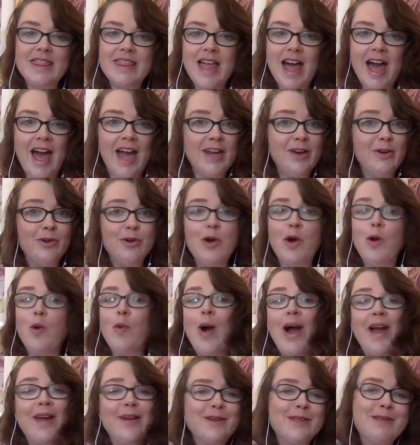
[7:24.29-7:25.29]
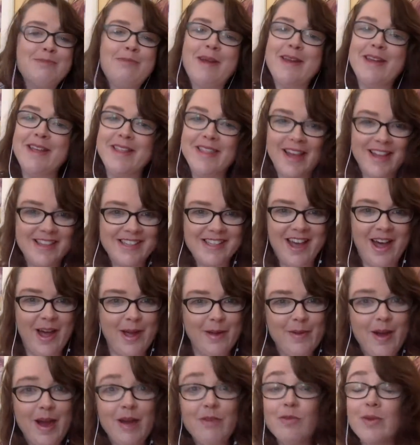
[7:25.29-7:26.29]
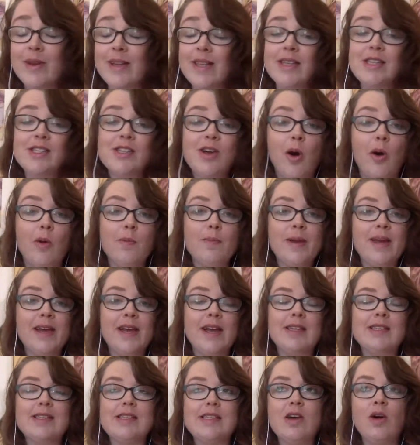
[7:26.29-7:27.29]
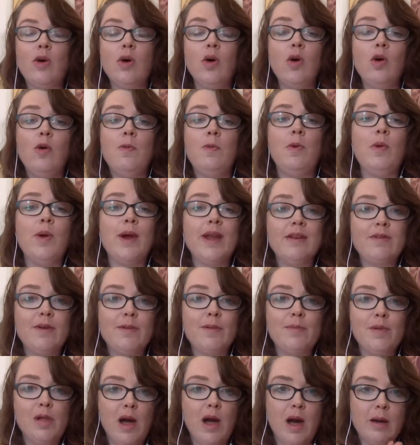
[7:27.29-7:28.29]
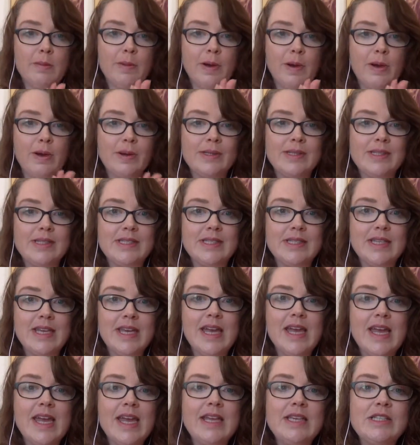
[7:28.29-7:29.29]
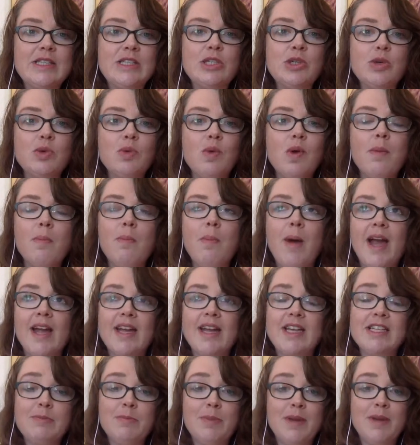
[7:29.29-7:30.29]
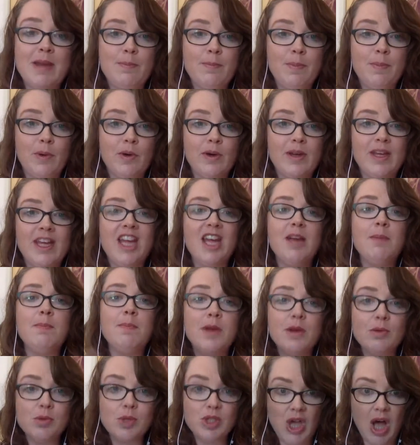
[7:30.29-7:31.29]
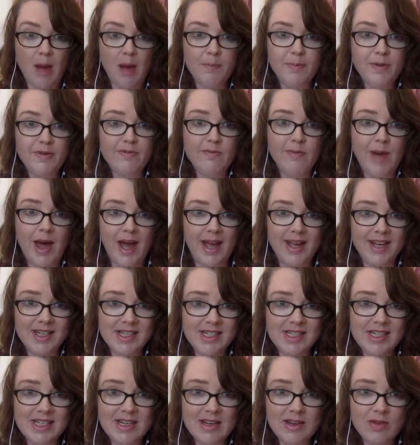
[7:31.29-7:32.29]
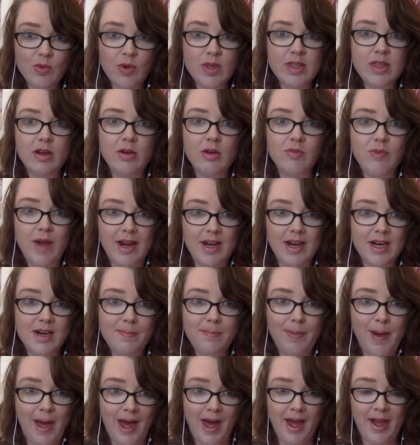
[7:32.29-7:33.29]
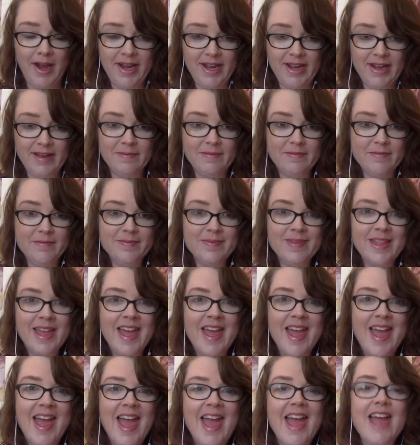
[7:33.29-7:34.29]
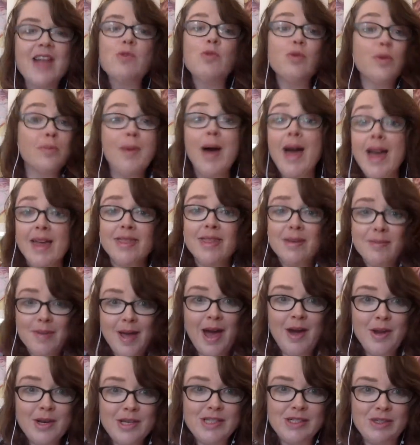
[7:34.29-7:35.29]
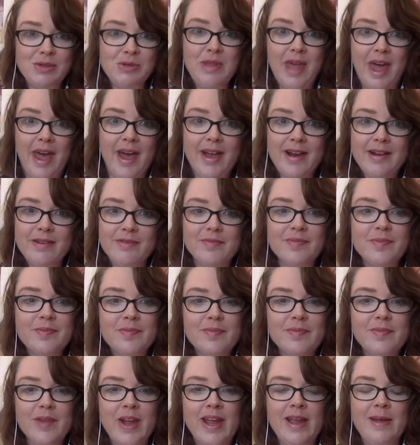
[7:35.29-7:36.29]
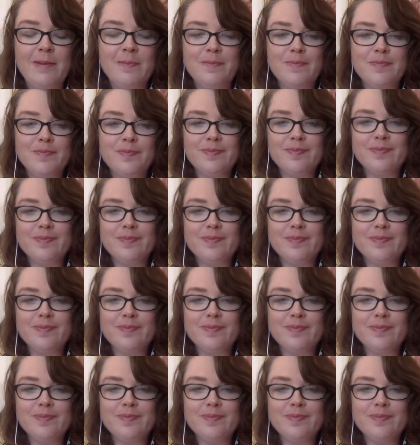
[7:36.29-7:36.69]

I don't know why you're spending that time. I really don't, because the whole point of a blog post is to remind people, keep you top of mind when they're ready to buy, and remind them how to do that, right?